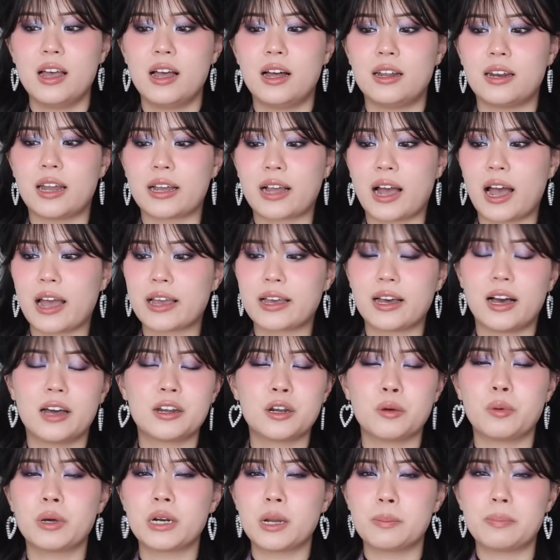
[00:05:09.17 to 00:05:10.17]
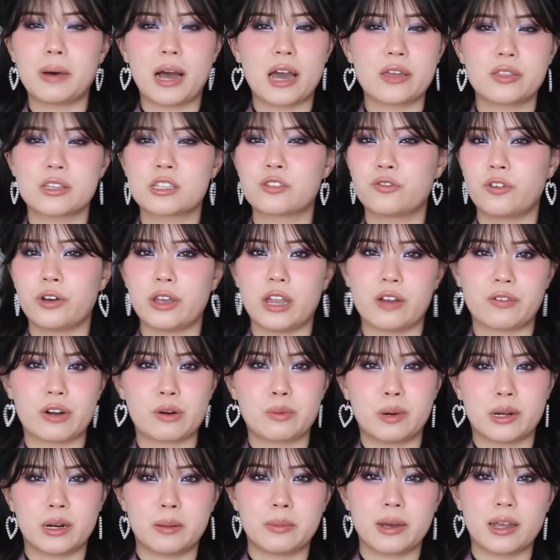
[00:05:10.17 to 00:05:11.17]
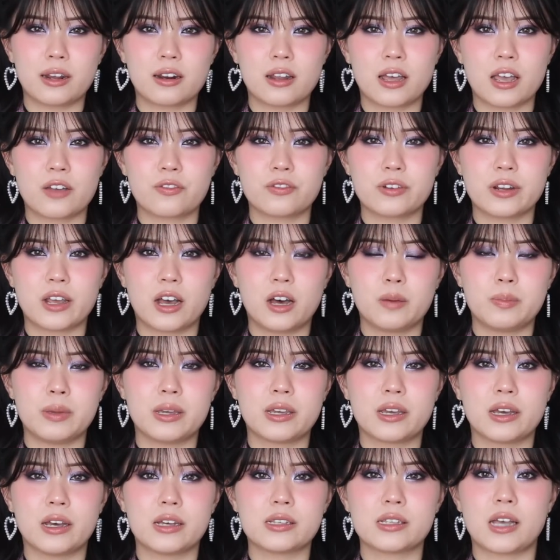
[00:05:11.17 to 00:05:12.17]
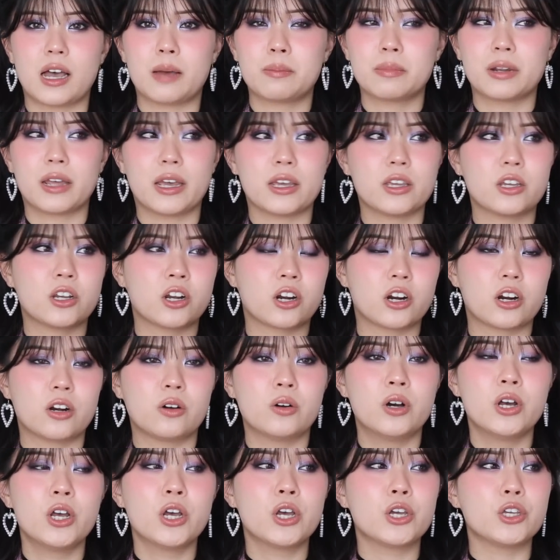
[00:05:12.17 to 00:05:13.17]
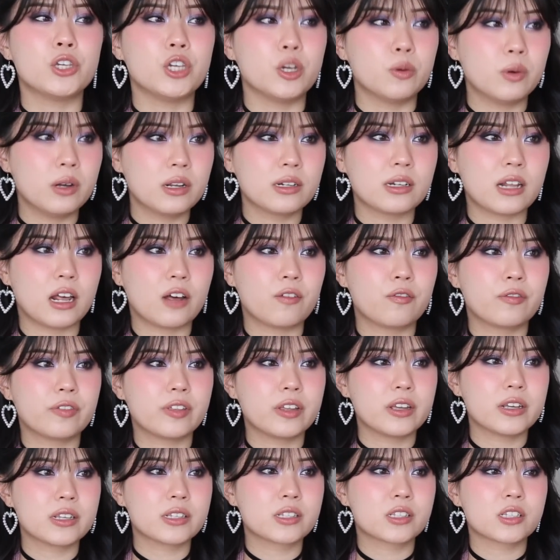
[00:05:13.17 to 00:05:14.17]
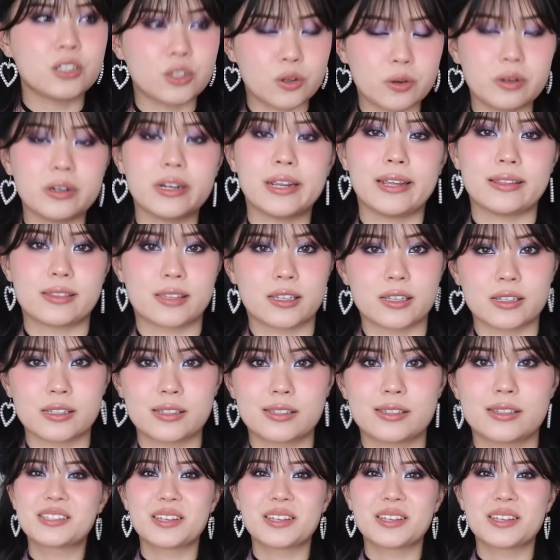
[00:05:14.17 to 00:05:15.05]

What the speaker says: Like, I kind of want to buy this for everyone in my life now because I'm like, girl, you will love this. You need this.